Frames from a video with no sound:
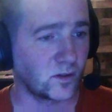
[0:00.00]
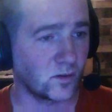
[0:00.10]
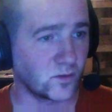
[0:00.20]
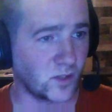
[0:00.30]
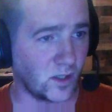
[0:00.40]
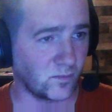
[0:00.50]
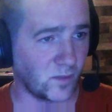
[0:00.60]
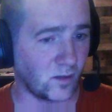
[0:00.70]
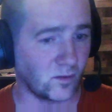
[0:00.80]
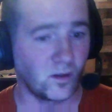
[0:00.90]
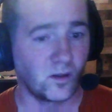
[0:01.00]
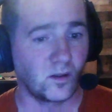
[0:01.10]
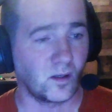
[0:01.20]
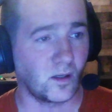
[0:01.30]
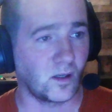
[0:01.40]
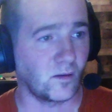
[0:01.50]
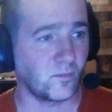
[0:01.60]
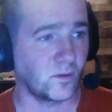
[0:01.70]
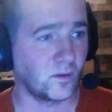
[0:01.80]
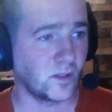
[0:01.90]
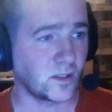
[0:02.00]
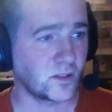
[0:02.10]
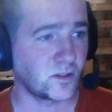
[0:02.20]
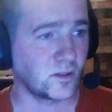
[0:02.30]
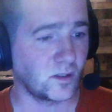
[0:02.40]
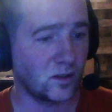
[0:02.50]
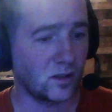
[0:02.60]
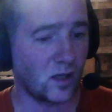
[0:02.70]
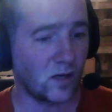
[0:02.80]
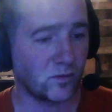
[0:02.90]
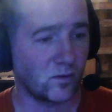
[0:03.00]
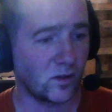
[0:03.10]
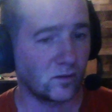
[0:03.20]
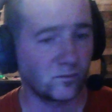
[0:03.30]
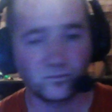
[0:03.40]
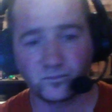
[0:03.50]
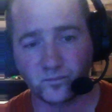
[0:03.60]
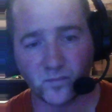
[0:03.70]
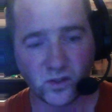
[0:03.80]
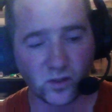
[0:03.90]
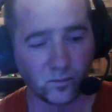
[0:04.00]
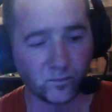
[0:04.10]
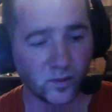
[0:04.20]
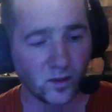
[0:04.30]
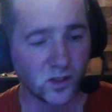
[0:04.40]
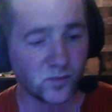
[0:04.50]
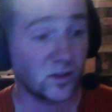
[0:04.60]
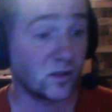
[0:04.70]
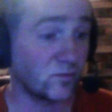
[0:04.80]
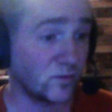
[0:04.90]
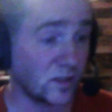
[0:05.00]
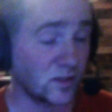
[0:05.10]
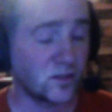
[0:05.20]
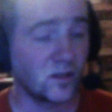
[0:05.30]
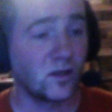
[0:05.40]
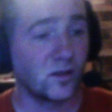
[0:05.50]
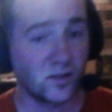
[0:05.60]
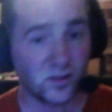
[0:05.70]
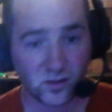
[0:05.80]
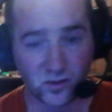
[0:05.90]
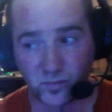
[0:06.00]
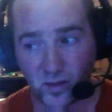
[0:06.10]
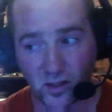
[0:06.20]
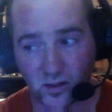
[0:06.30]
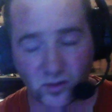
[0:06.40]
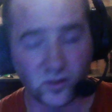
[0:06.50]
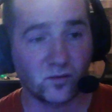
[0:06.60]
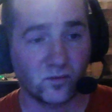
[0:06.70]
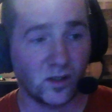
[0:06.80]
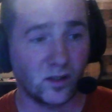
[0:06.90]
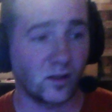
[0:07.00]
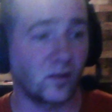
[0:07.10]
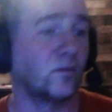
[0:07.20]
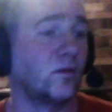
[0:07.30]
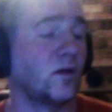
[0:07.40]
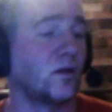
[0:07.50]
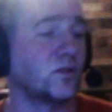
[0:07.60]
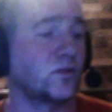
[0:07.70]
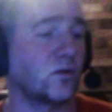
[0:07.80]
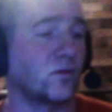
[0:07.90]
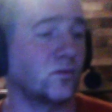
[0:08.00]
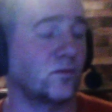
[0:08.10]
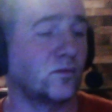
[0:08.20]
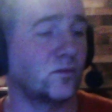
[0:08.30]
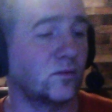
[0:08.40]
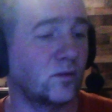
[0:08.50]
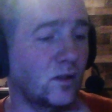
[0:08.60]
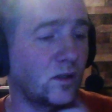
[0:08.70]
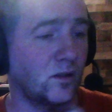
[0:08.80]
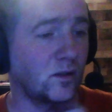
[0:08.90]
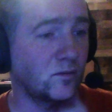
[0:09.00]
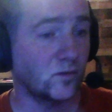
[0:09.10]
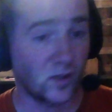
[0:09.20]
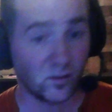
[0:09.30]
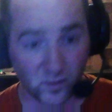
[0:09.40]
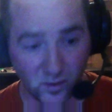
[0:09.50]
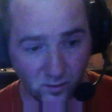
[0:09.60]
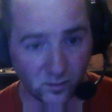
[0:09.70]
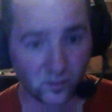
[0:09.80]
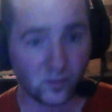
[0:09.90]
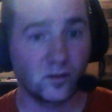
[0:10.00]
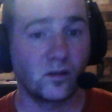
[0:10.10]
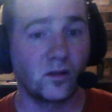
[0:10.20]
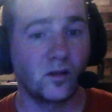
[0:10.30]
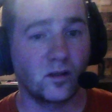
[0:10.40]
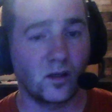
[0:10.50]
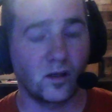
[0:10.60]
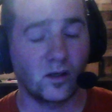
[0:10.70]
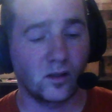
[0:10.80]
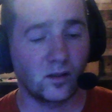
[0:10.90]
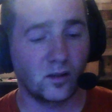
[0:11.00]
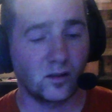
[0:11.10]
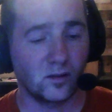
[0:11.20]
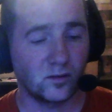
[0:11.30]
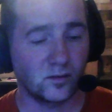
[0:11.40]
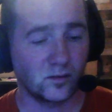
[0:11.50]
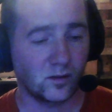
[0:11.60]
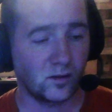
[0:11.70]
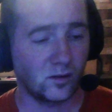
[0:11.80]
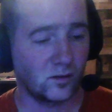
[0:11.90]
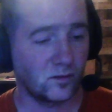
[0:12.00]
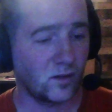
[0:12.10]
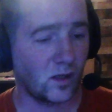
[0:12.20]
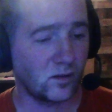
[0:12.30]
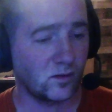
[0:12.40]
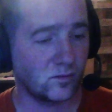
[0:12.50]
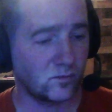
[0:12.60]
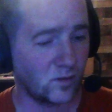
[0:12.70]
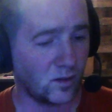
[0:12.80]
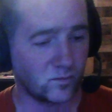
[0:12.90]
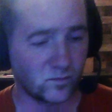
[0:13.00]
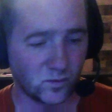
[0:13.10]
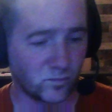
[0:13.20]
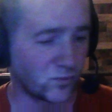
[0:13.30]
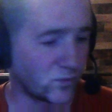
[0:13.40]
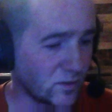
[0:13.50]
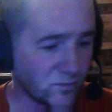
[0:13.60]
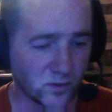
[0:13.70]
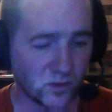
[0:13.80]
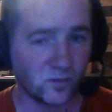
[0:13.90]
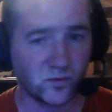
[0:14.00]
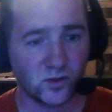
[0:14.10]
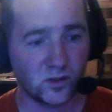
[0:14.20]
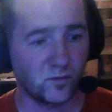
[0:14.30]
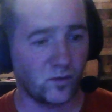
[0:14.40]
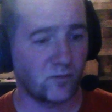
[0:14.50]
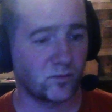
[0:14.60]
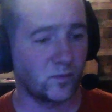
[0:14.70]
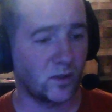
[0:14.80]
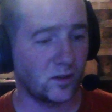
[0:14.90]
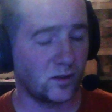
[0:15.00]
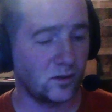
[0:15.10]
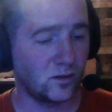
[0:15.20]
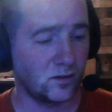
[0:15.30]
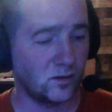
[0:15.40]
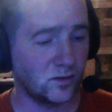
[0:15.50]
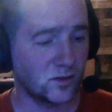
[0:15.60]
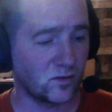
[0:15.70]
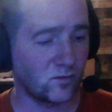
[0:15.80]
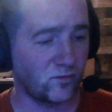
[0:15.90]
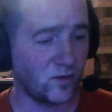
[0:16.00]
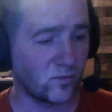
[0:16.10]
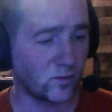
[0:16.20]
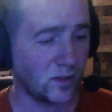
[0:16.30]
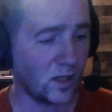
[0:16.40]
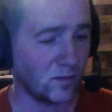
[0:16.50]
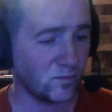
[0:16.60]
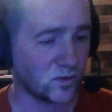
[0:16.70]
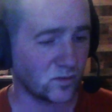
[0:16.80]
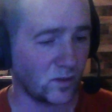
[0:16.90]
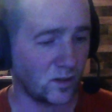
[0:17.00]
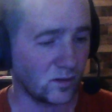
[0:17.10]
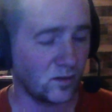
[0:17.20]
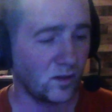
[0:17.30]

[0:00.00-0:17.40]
Go check them out. Links in everywhere. So speaking of links, this is the page right here. So you'll come here, and you got a brief description of everybody's favorite games right here.